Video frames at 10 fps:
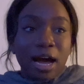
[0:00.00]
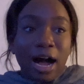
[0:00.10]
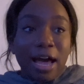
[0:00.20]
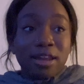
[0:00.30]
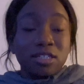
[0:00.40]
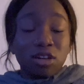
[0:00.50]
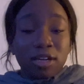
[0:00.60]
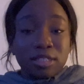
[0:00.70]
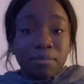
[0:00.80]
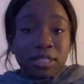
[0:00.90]
I had
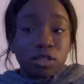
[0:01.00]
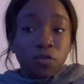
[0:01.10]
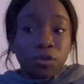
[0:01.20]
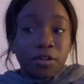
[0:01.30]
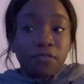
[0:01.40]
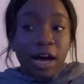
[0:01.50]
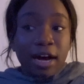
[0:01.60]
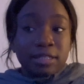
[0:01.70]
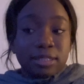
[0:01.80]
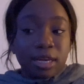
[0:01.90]
exhausted myself really
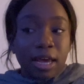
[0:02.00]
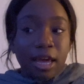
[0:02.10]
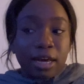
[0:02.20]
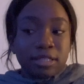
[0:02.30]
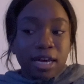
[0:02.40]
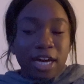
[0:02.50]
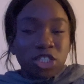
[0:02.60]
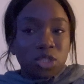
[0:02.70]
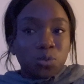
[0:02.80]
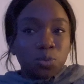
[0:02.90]
fast and I
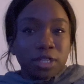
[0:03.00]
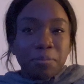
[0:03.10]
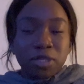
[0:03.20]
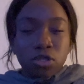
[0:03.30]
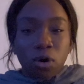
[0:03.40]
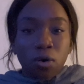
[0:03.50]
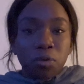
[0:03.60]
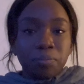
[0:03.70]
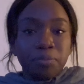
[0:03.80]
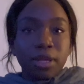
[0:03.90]
just really missed home